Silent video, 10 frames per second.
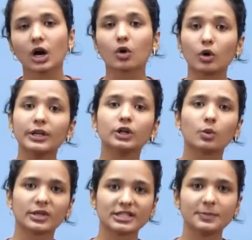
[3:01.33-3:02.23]
according
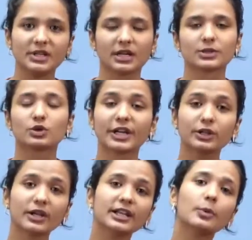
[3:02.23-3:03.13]
to what is being asked. So try
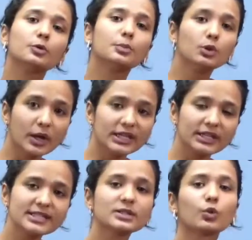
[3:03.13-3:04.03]
to write about blue
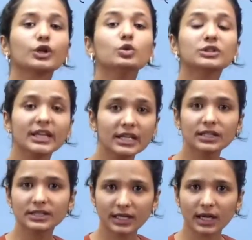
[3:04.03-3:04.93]
LEDs and what you
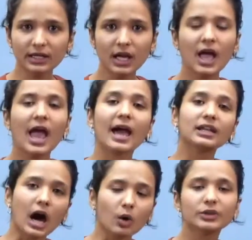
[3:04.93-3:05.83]
think they are
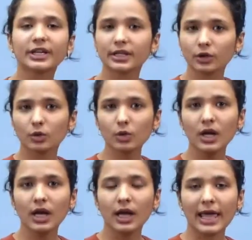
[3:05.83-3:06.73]
and how they can,
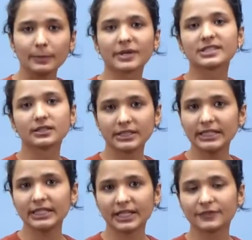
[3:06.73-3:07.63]
help us in
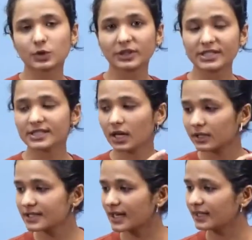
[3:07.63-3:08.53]
daily life. So this is
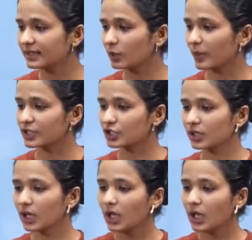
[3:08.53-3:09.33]
understanding the question.